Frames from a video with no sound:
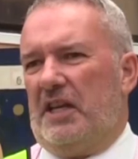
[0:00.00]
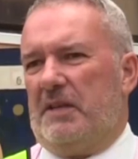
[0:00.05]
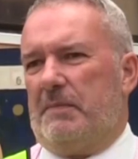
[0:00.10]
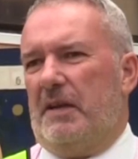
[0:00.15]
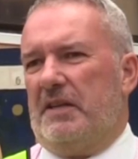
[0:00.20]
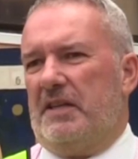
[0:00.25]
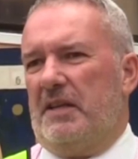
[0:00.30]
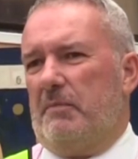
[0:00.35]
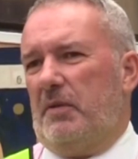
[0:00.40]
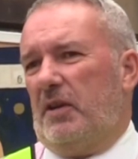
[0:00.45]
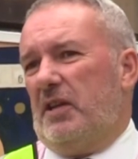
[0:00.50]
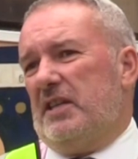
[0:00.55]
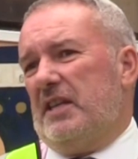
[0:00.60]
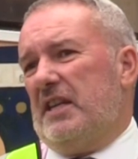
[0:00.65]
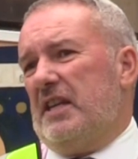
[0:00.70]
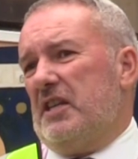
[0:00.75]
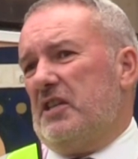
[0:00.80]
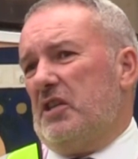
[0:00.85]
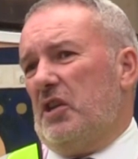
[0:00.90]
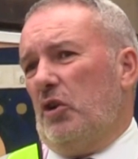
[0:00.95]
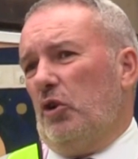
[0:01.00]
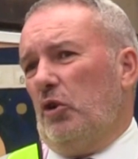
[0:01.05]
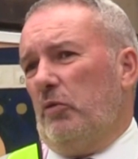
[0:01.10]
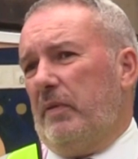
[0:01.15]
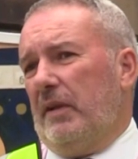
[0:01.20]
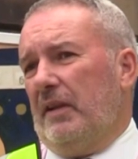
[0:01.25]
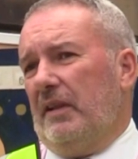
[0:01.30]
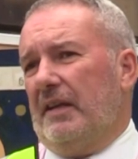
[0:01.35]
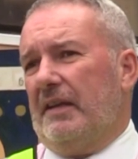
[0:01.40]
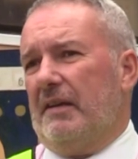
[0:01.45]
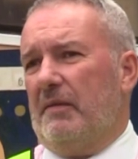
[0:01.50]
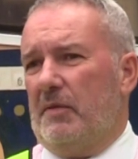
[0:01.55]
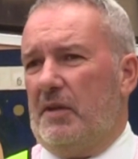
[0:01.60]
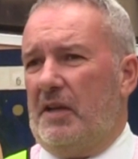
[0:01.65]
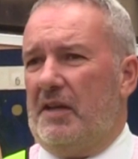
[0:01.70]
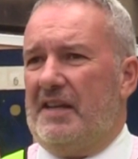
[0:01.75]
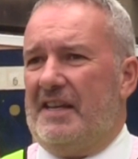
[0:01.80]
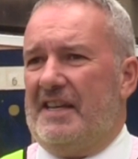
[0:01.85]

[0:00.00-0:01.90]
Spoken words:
expecting because it is an old building.